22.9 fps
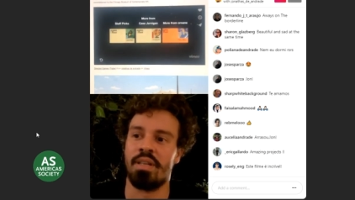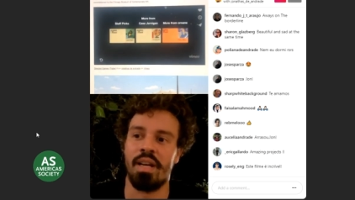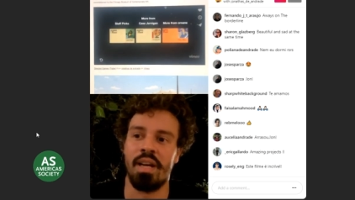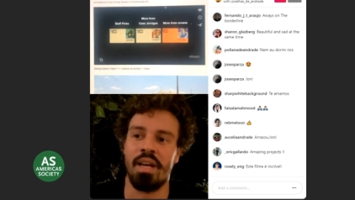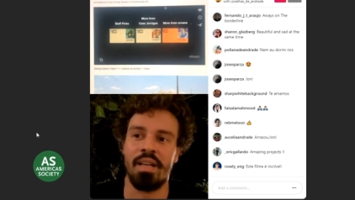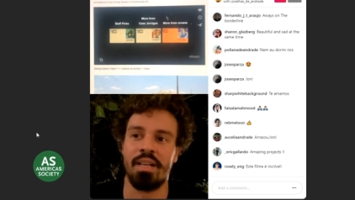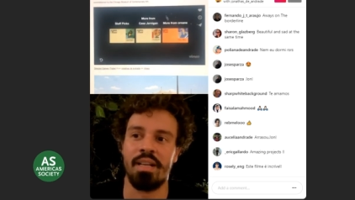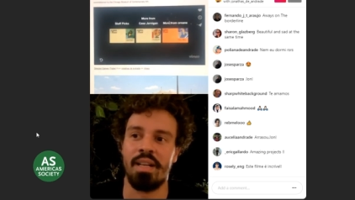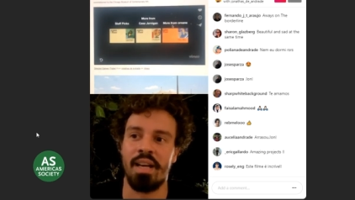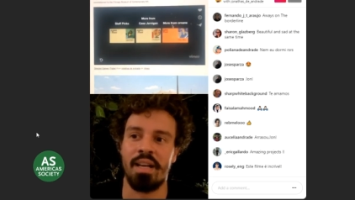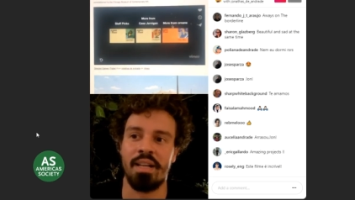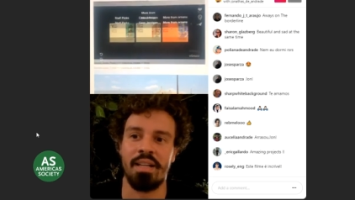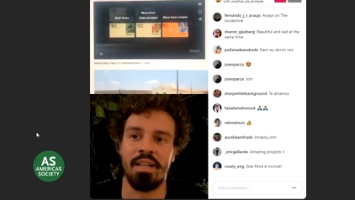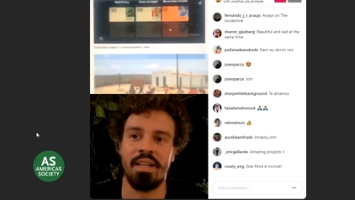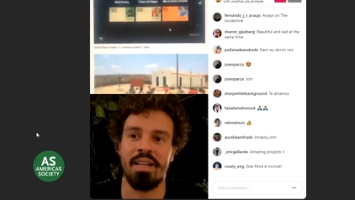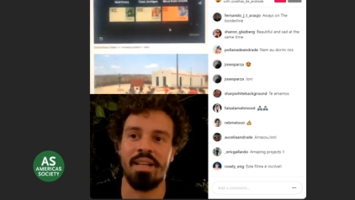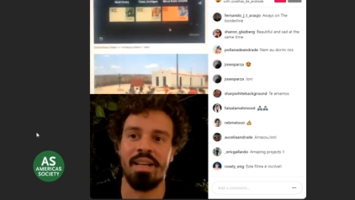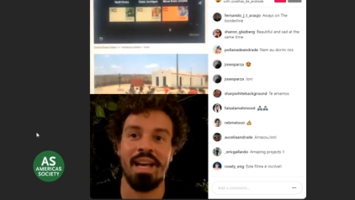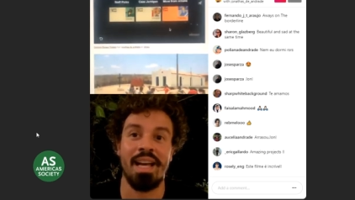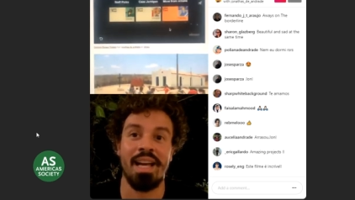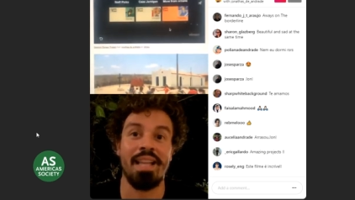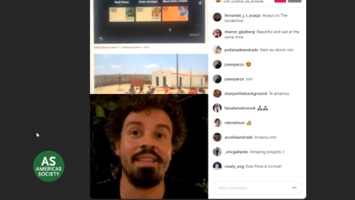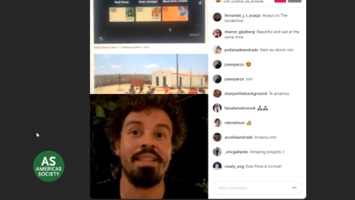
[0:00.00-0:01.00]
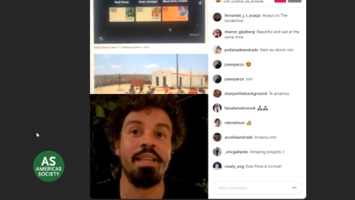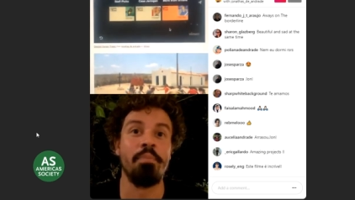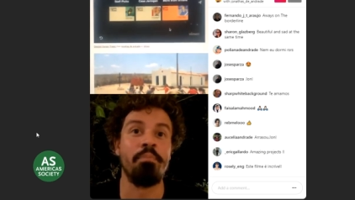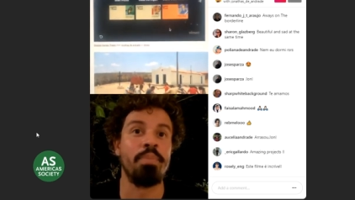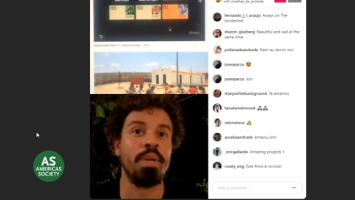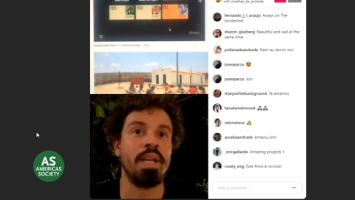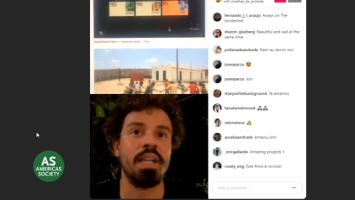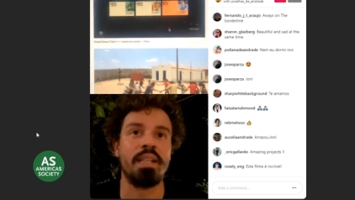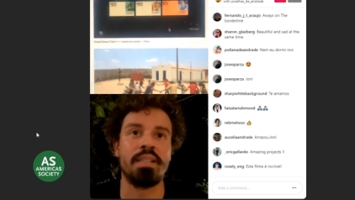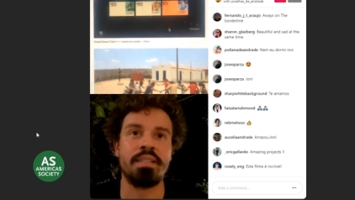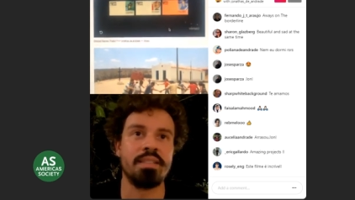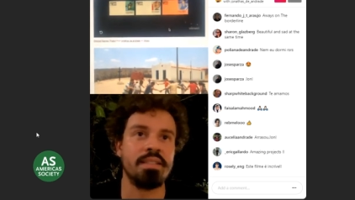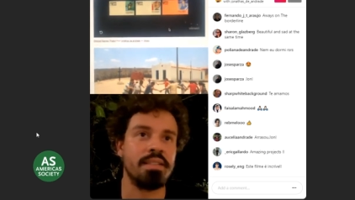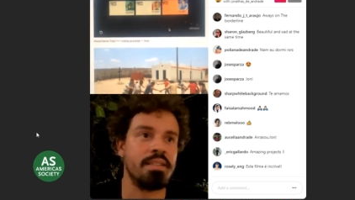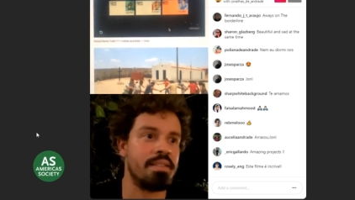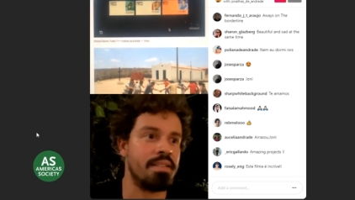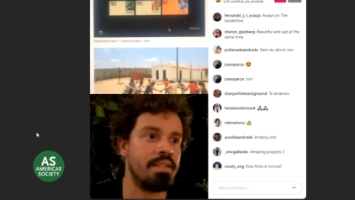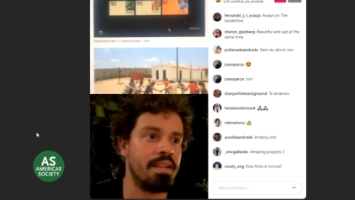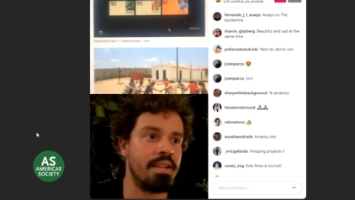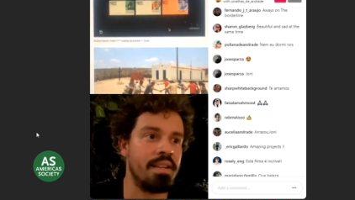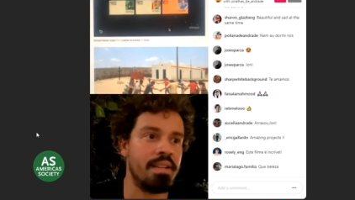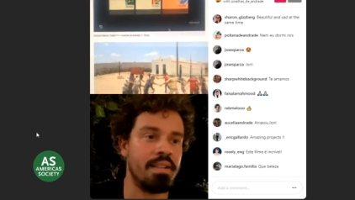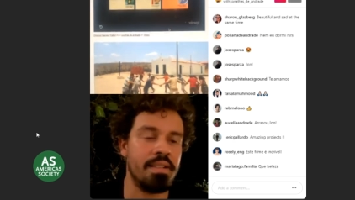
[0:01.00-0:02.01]
and depict
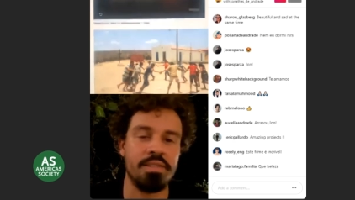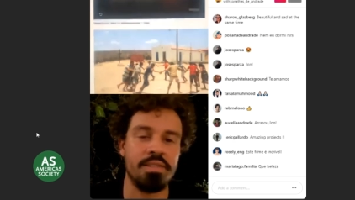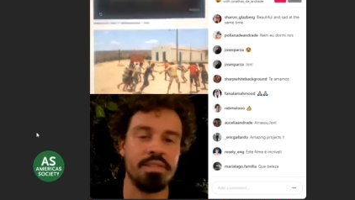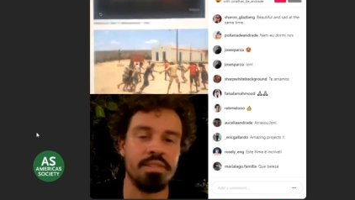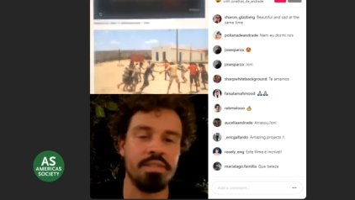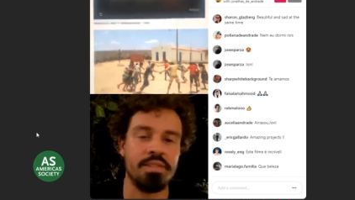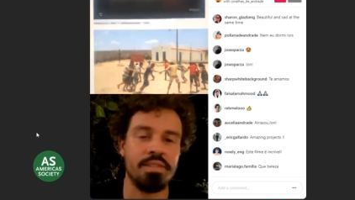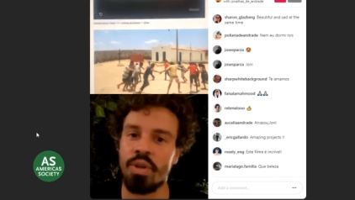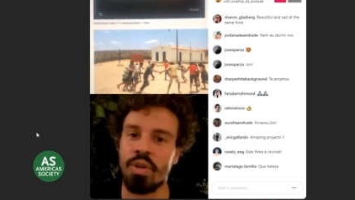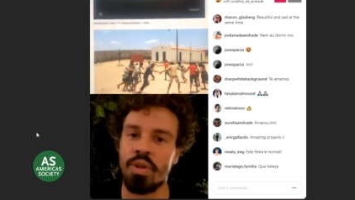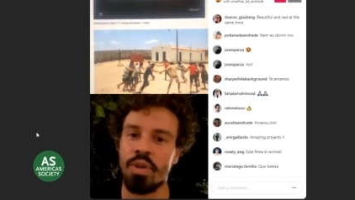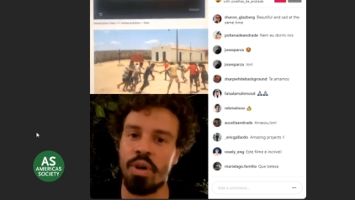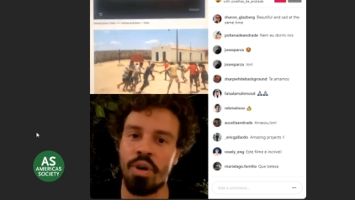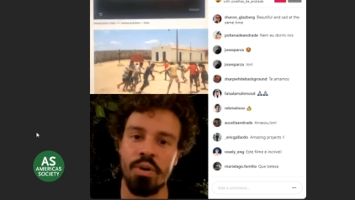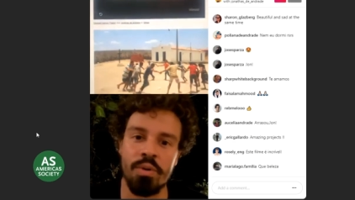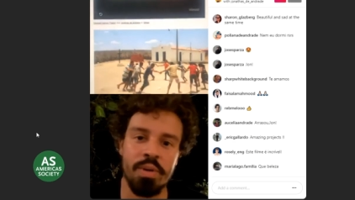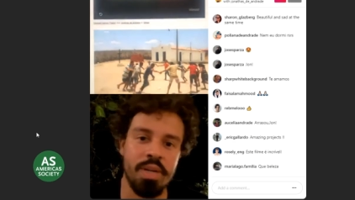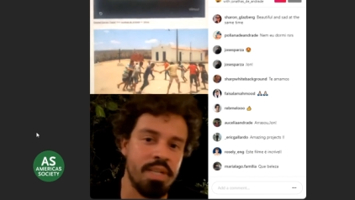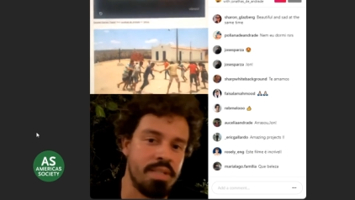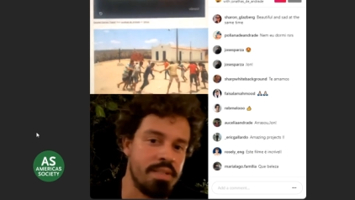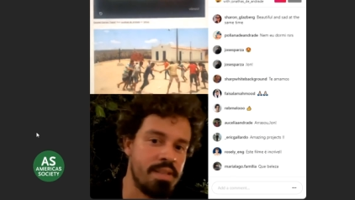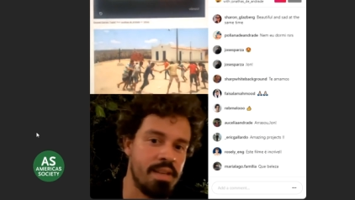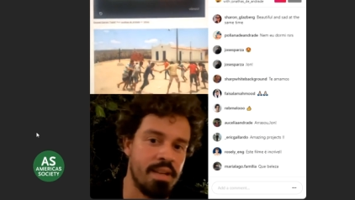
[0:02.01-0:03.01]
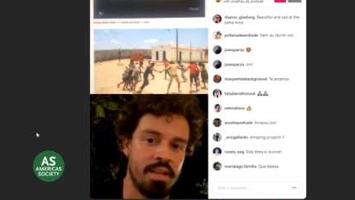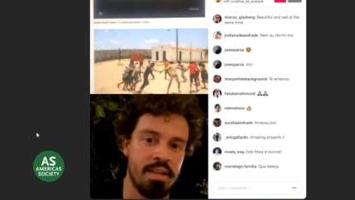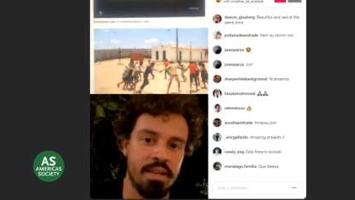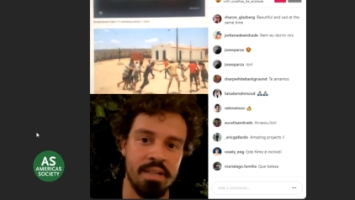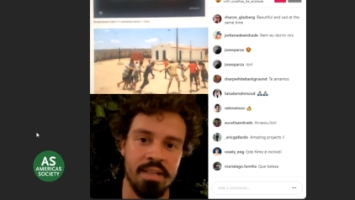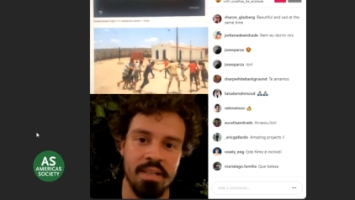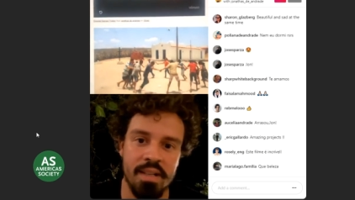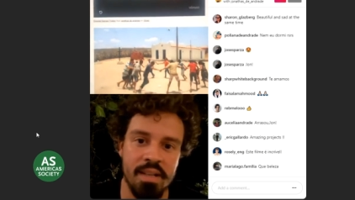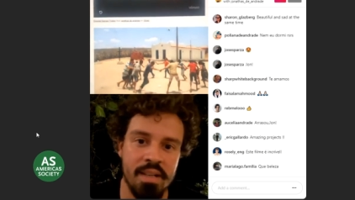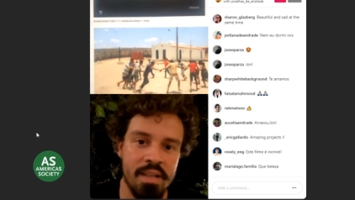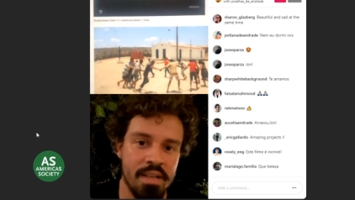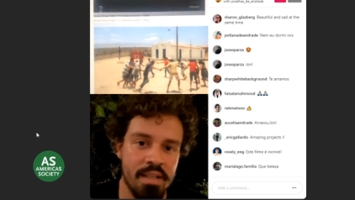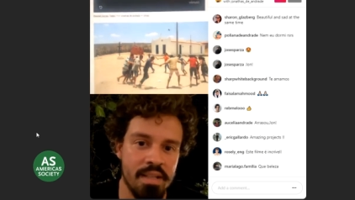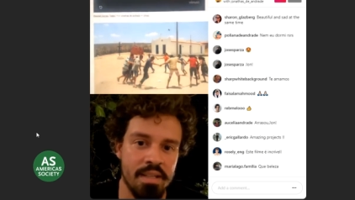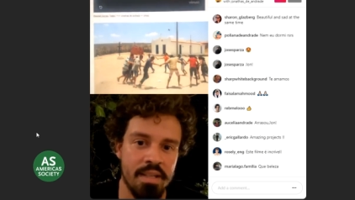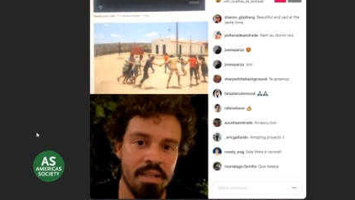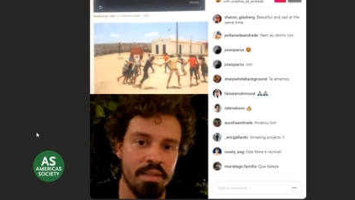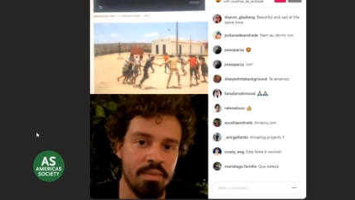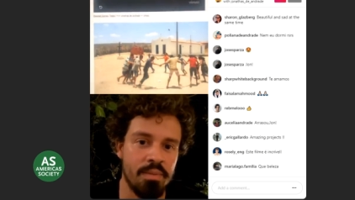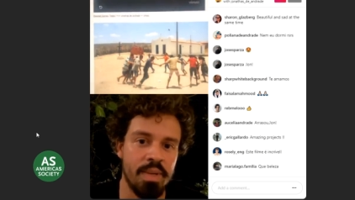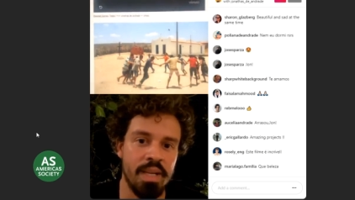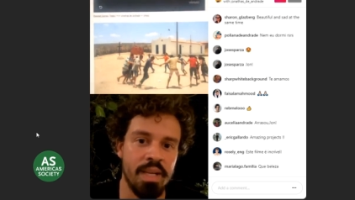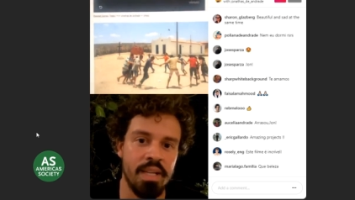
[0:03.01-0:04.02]
their stories, their
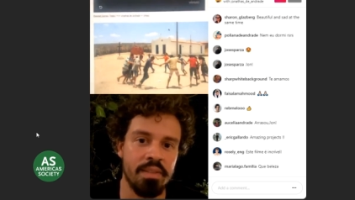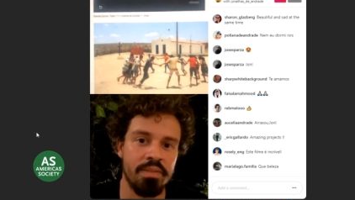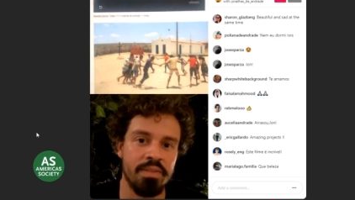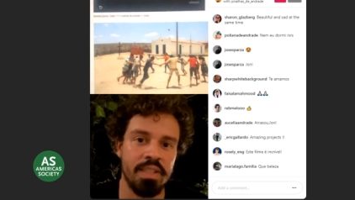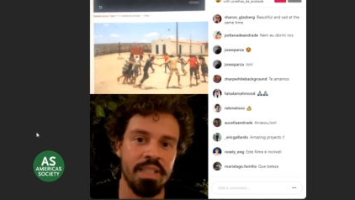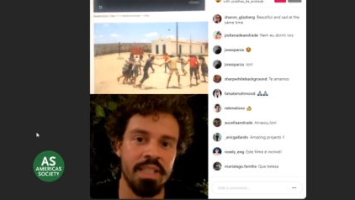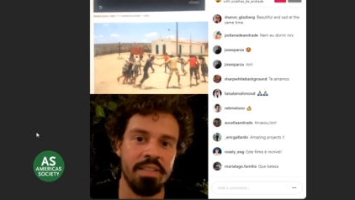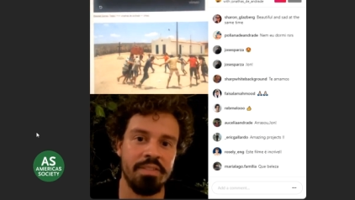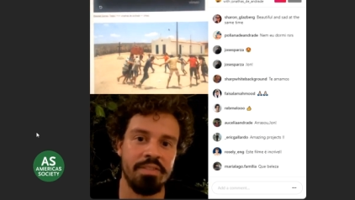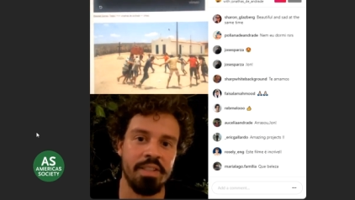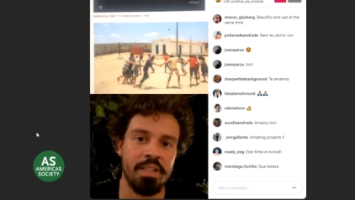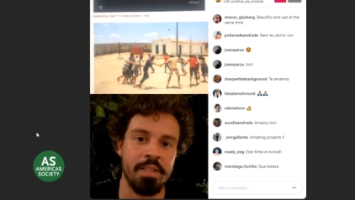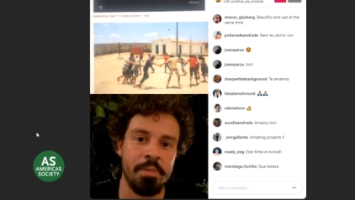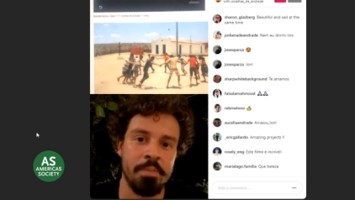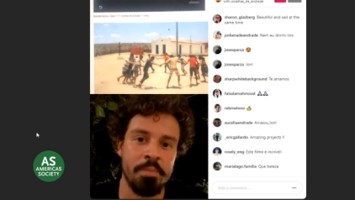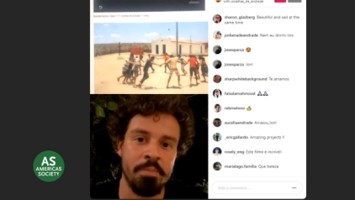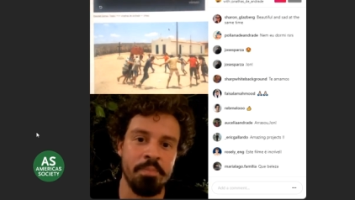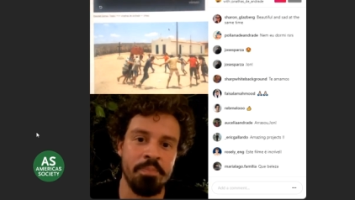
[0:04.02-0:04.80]
way of living.